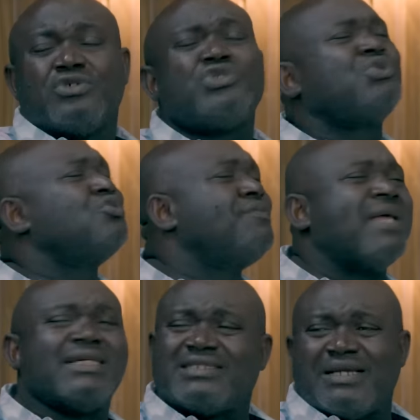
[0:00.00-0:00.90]
You should
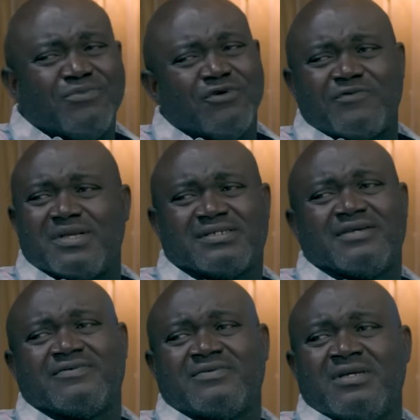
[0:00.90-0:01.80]
be ashamed of
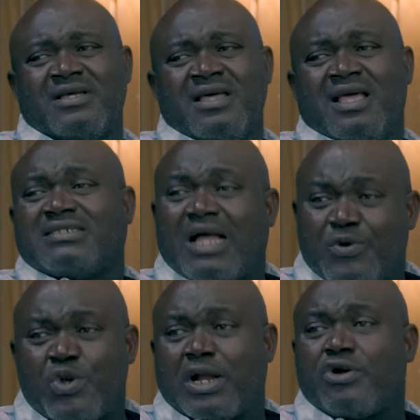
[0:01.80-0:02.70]
yourself. Is it
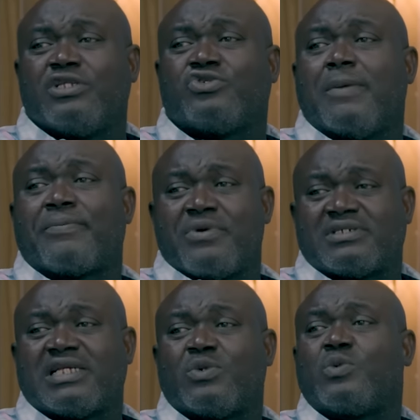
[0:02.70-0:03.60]
how you are running to your
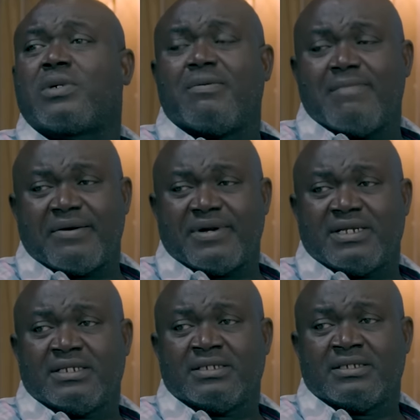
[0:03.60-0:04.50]
parents' house when we got married?